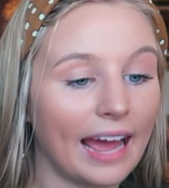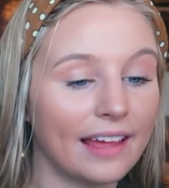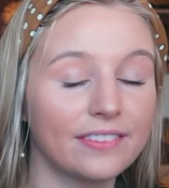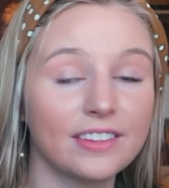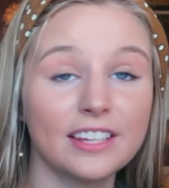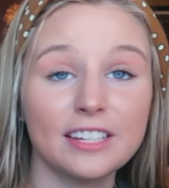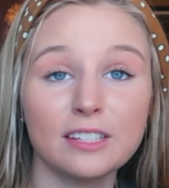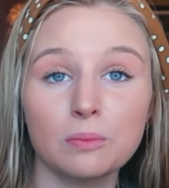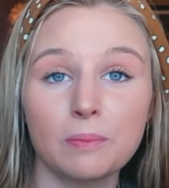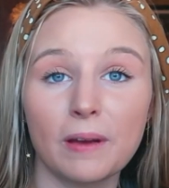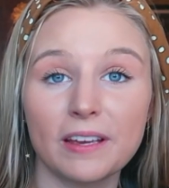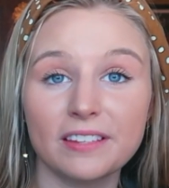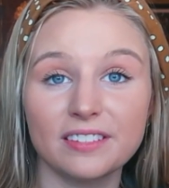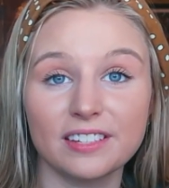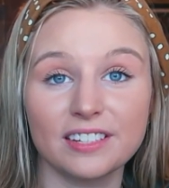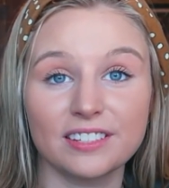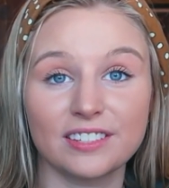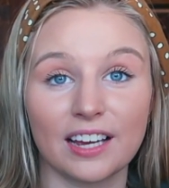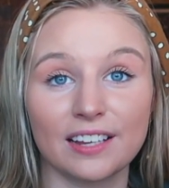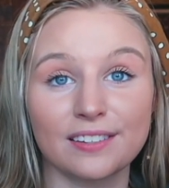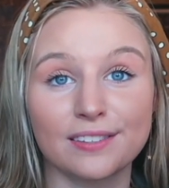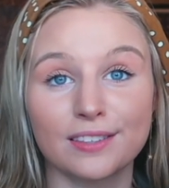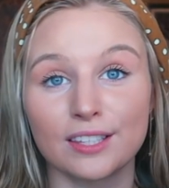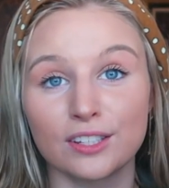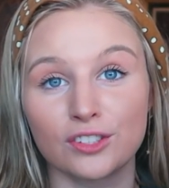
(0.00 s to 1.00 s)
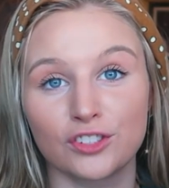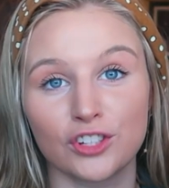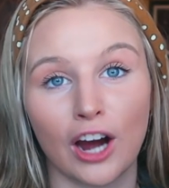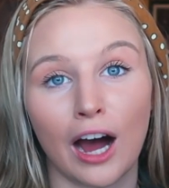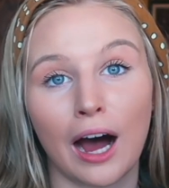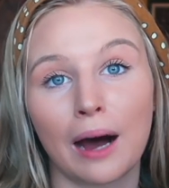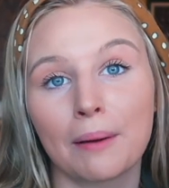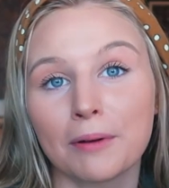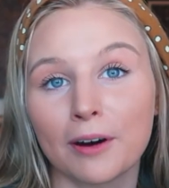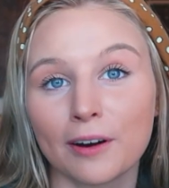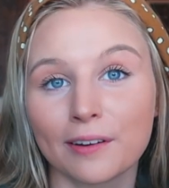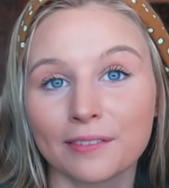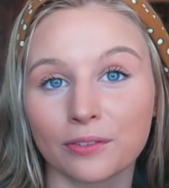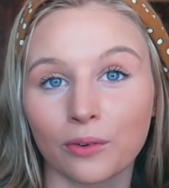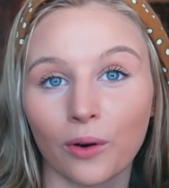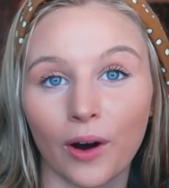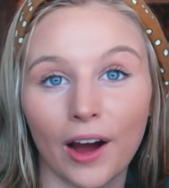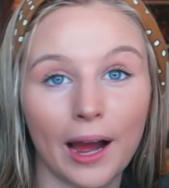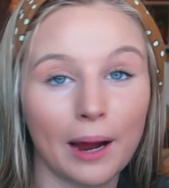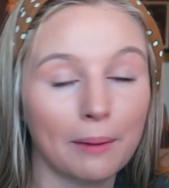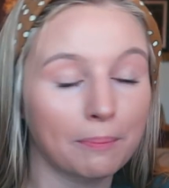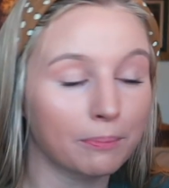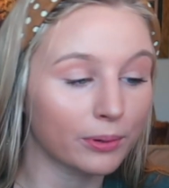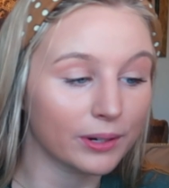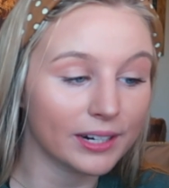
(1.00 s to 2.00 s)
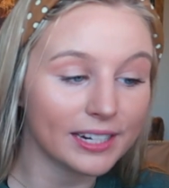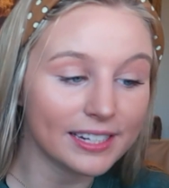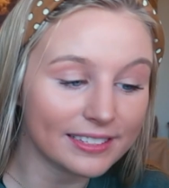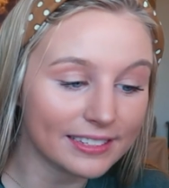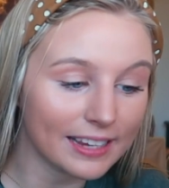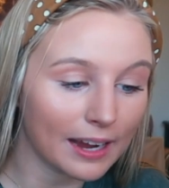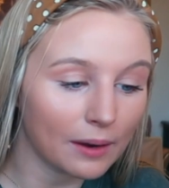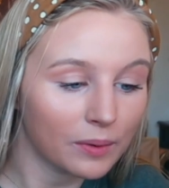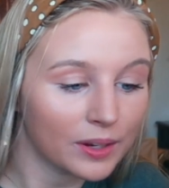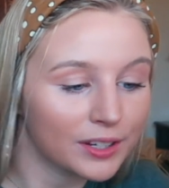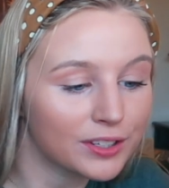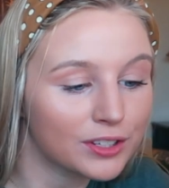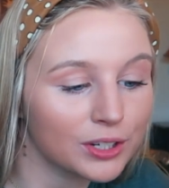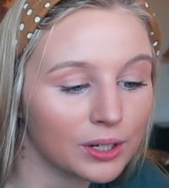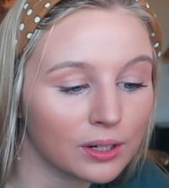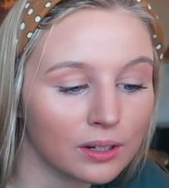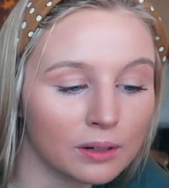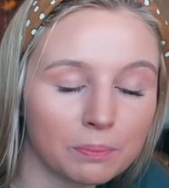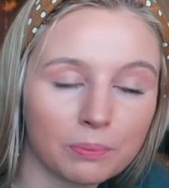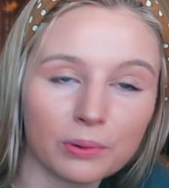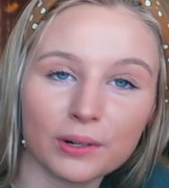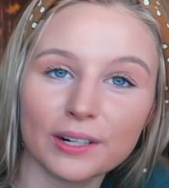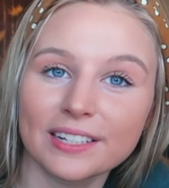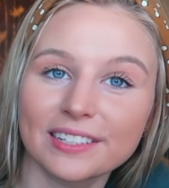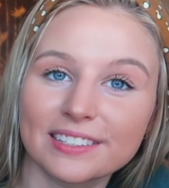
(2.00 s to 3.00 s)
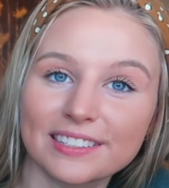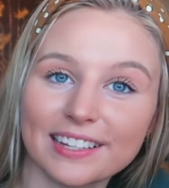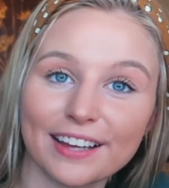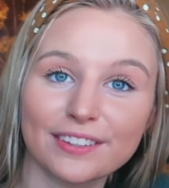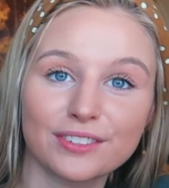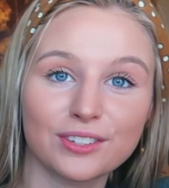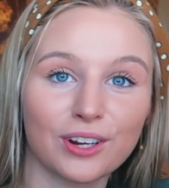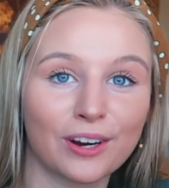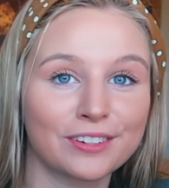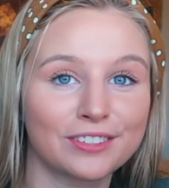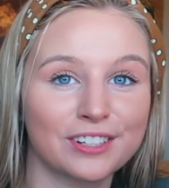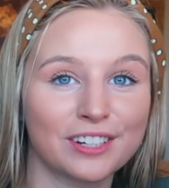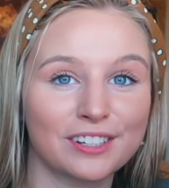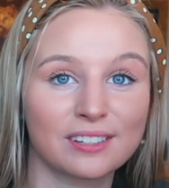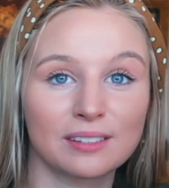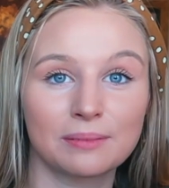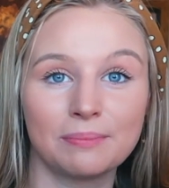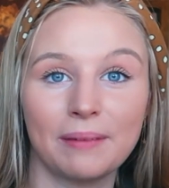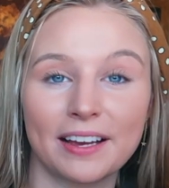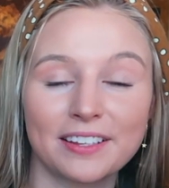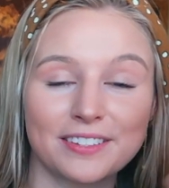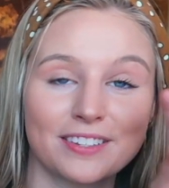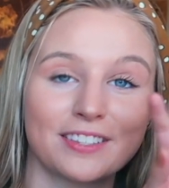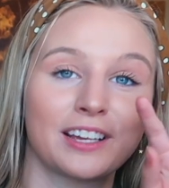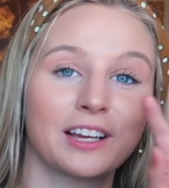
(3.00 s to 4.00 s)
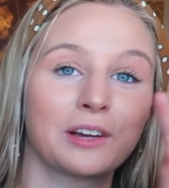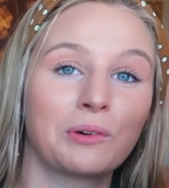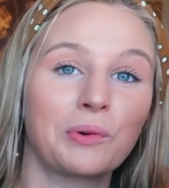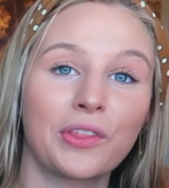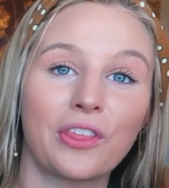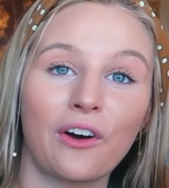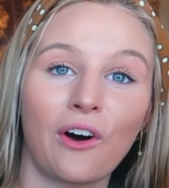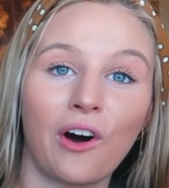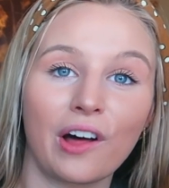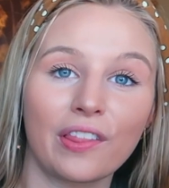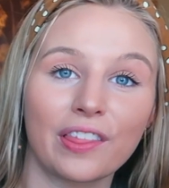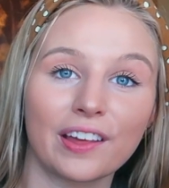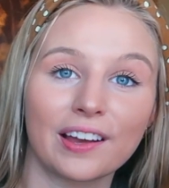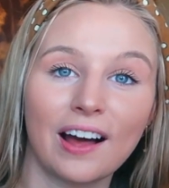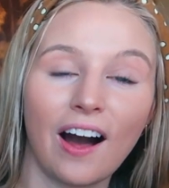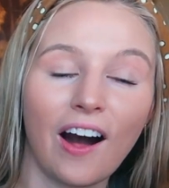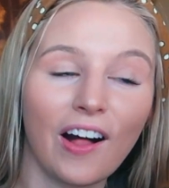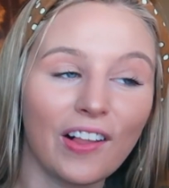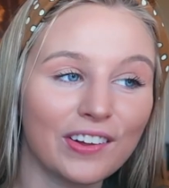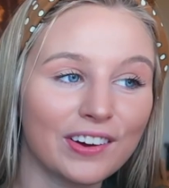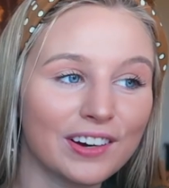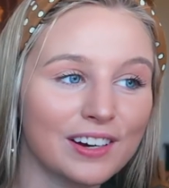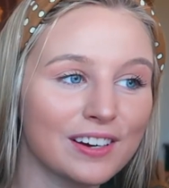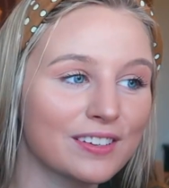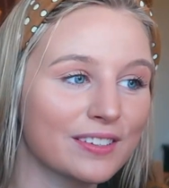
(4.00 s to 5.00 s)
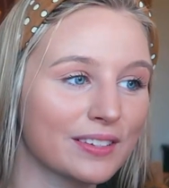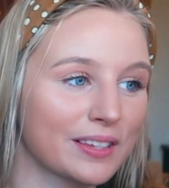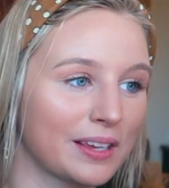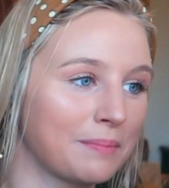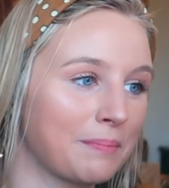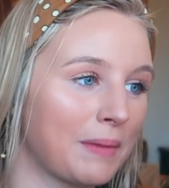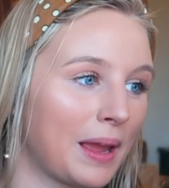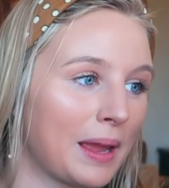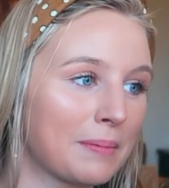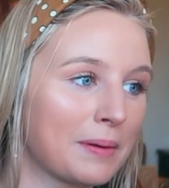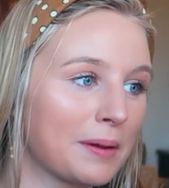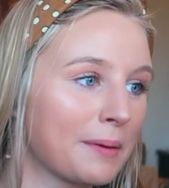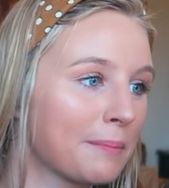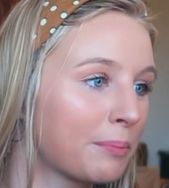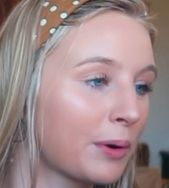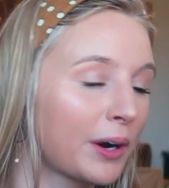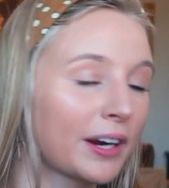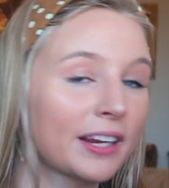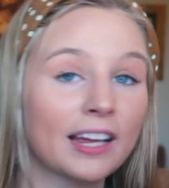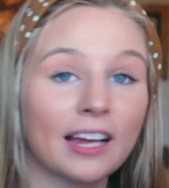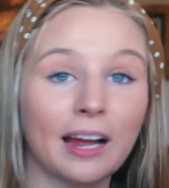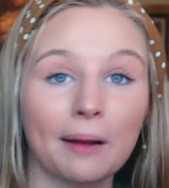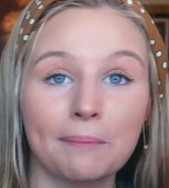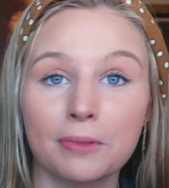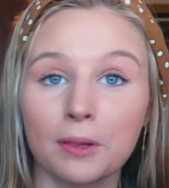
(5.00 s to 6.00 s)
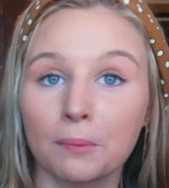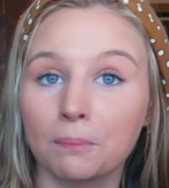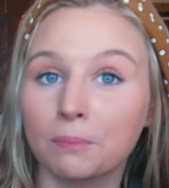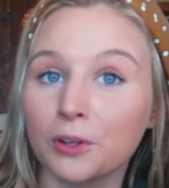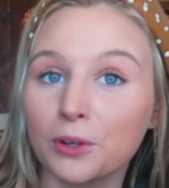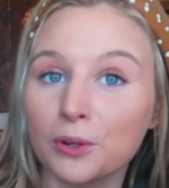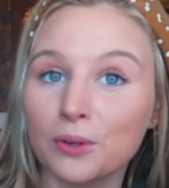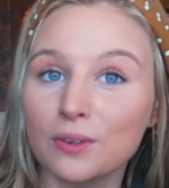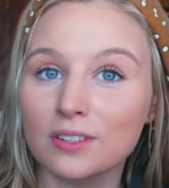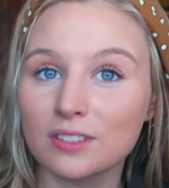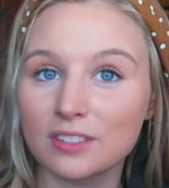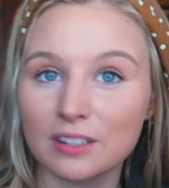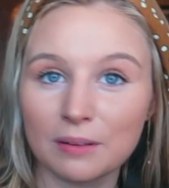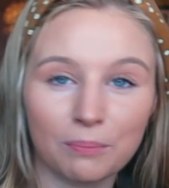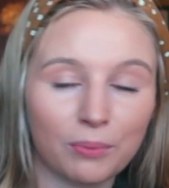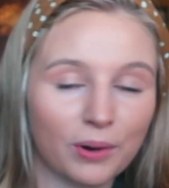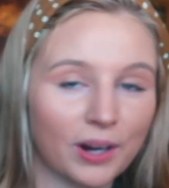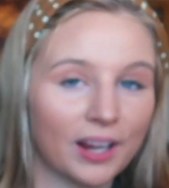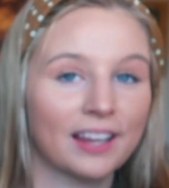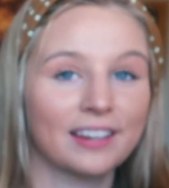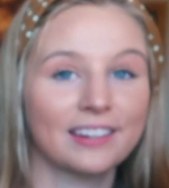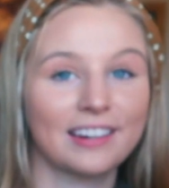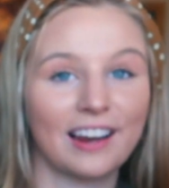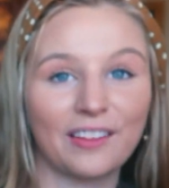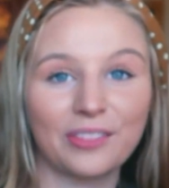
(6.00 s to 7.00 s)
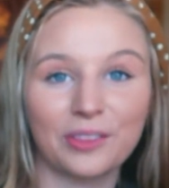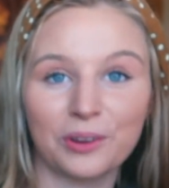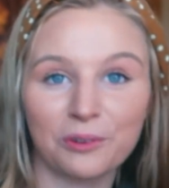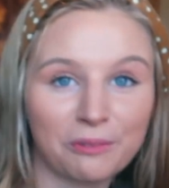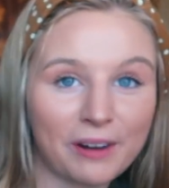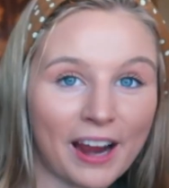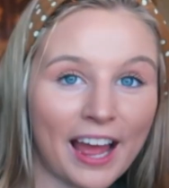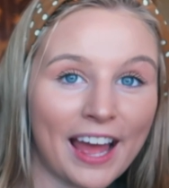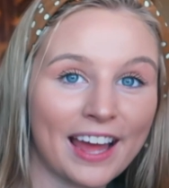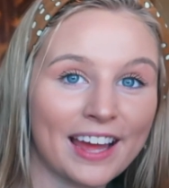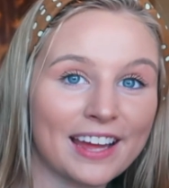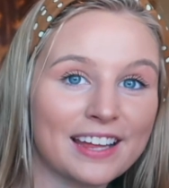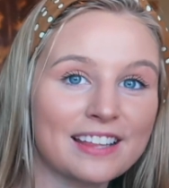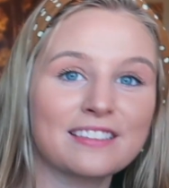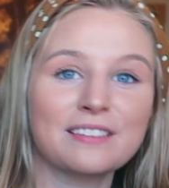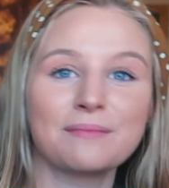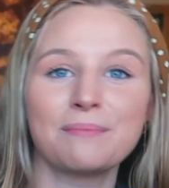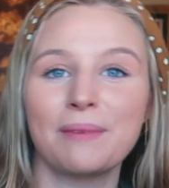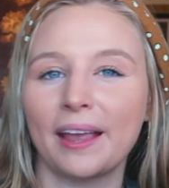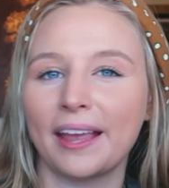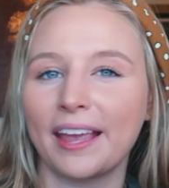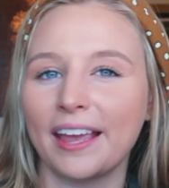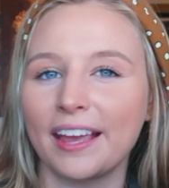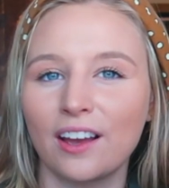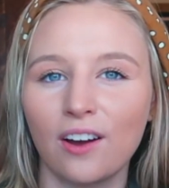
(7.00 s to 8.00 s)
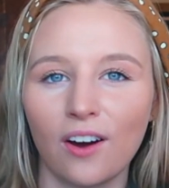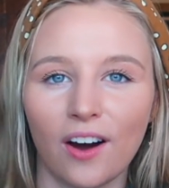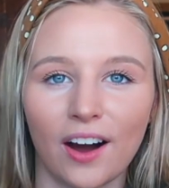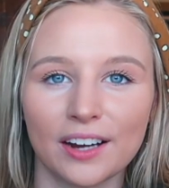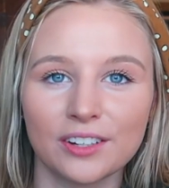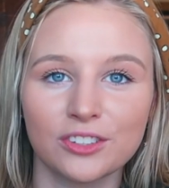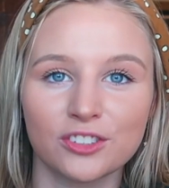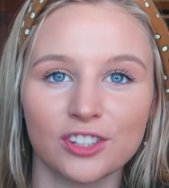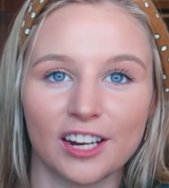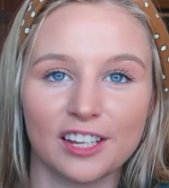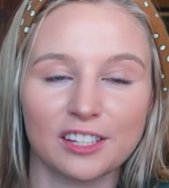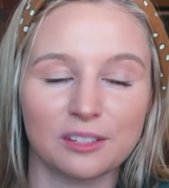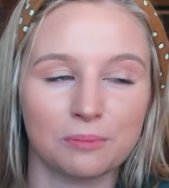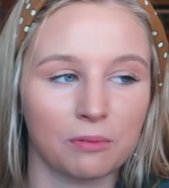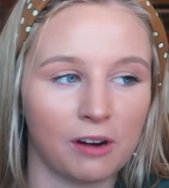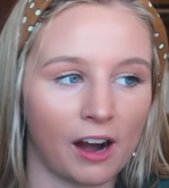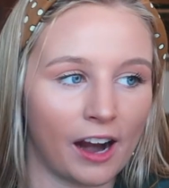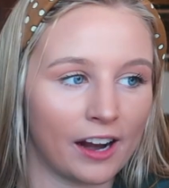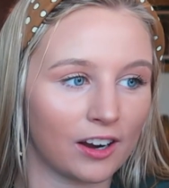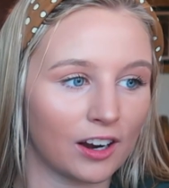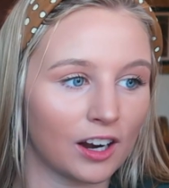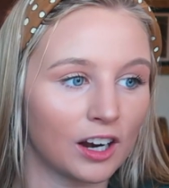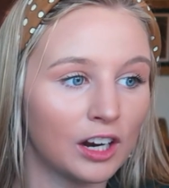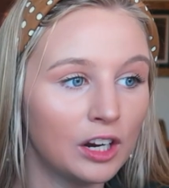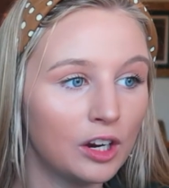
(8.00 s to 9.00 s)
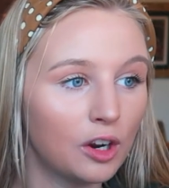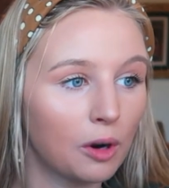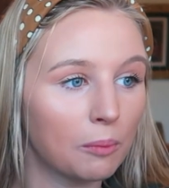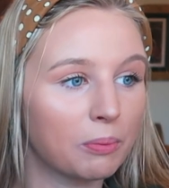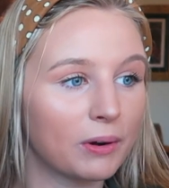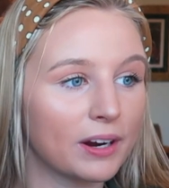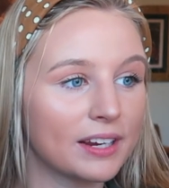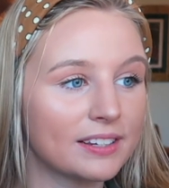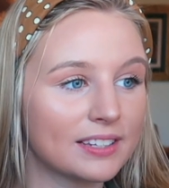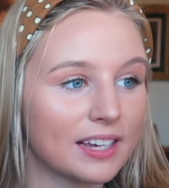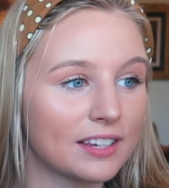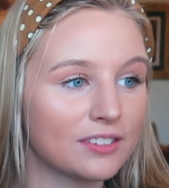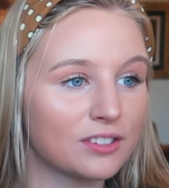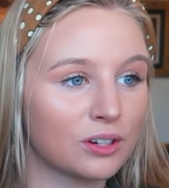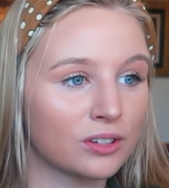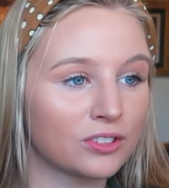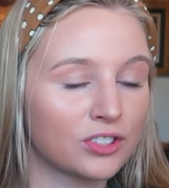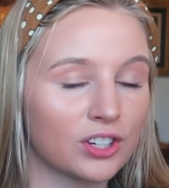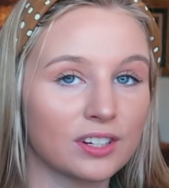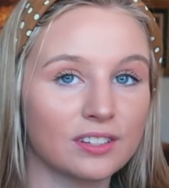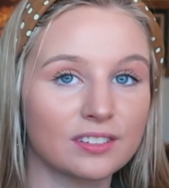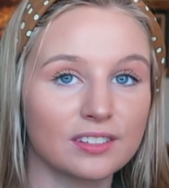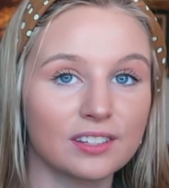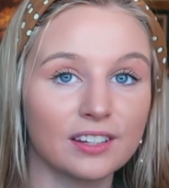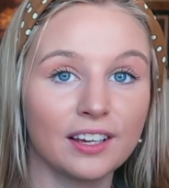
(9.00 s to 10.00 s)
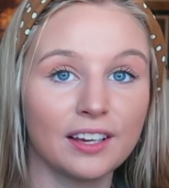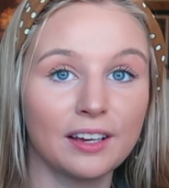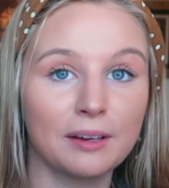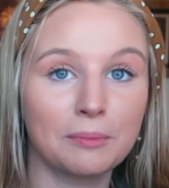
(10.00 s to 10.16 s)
And this basically does the job of what a preset would do. Presets are just messing with all the colors and maybe bringing up the blues and bringing down the reds and making contrast brighter. Presets are just